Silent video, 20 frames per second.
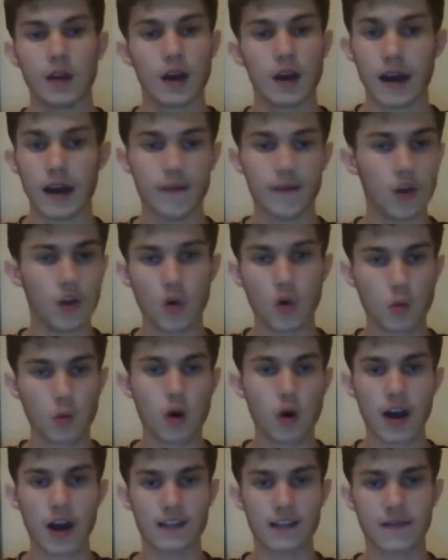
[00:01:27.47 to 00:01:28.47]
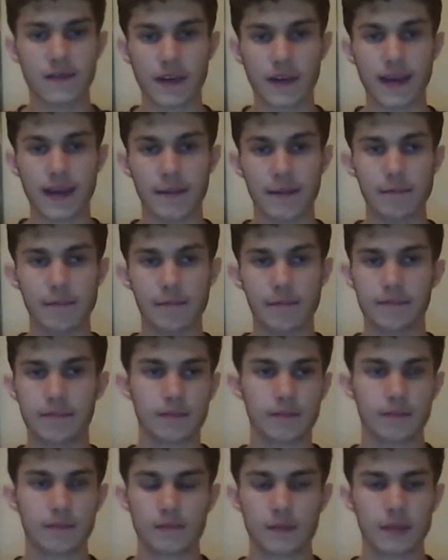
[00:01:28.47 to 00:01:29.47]
I have no words for him.
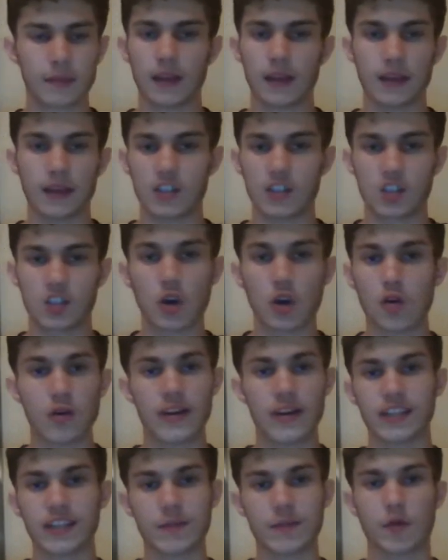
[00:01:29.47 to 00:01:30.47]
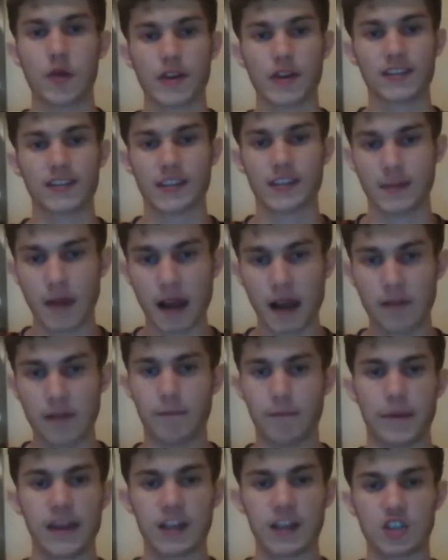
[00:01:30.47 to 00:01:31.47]
So disappointing, the
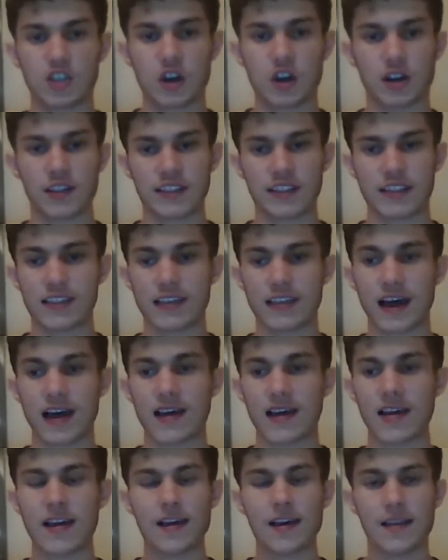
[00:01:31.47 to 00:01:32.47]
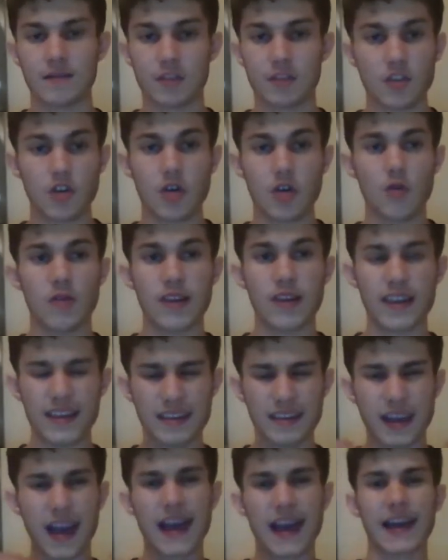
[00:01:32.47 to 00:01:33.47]
amount of big chances that, you know,
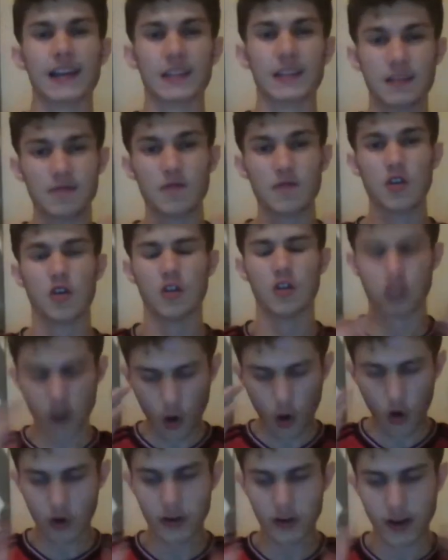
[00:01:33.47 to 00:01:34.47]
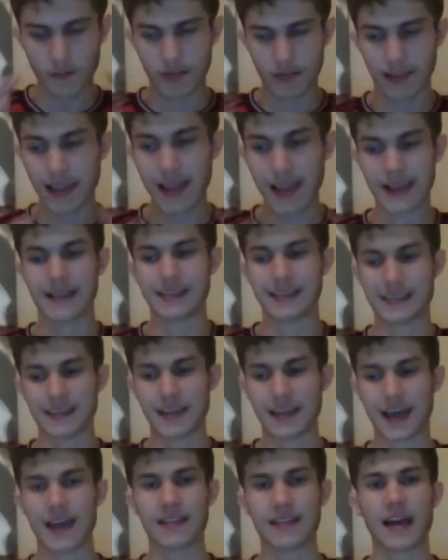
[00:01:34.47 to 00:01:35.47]
he had on a plate
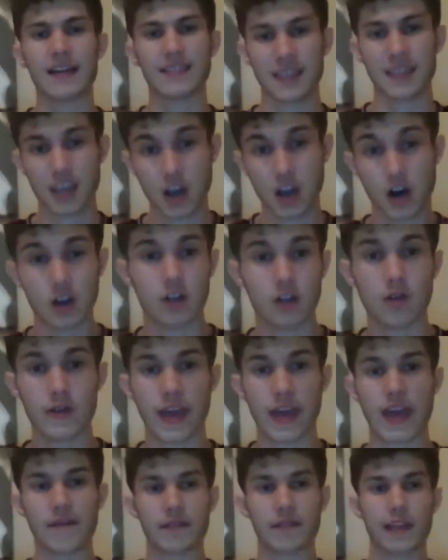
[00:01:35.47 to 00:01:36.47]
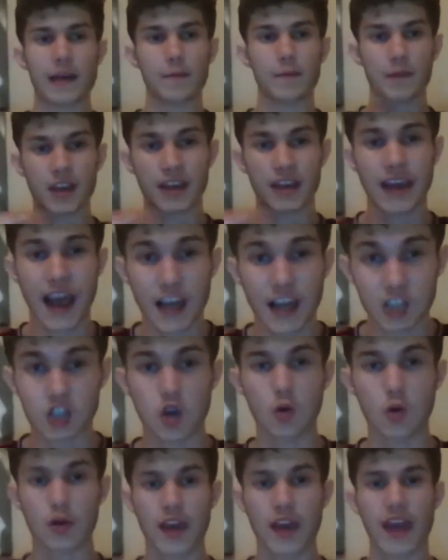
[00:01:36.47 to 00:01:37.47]
today that Diallo gave him, that
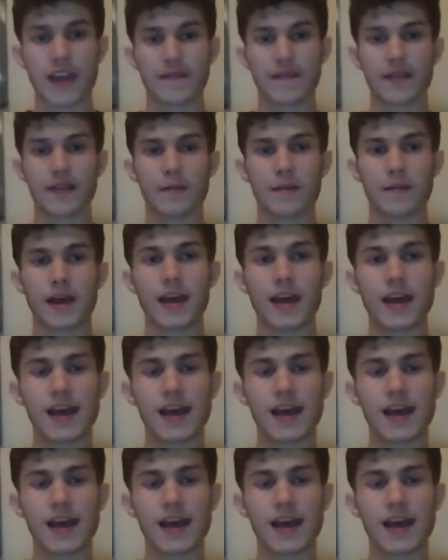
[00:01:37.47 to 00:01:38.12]
Garnacho gave him,